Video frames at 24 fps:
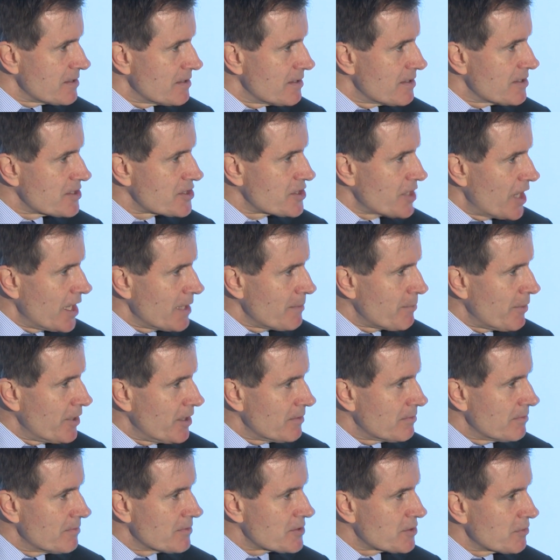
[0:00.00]
cyber,
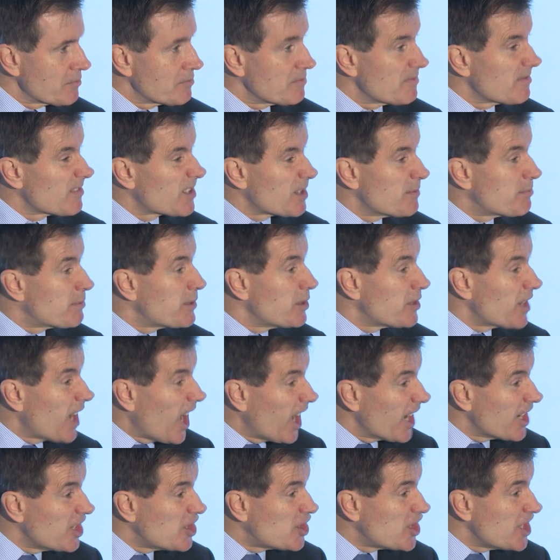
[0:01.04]
so computer
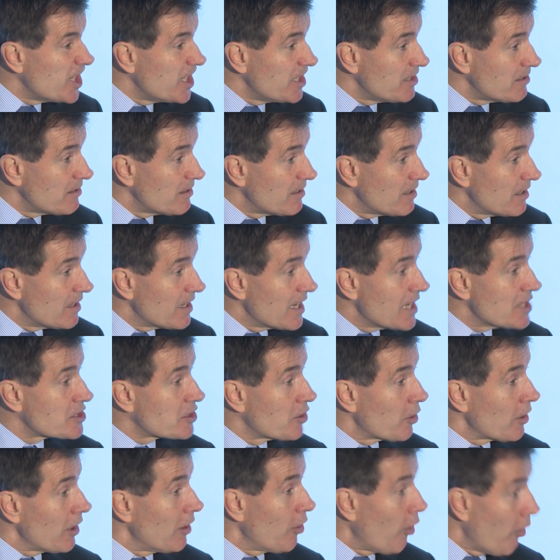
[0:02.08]
hygiene has
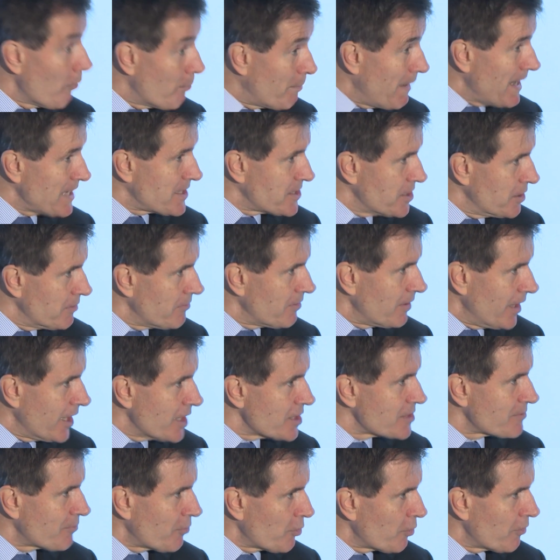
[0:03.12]
got a lot better over the
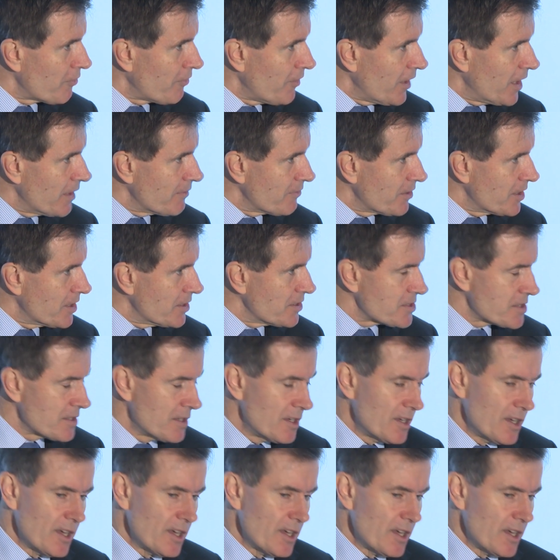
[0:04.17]
last four or five years,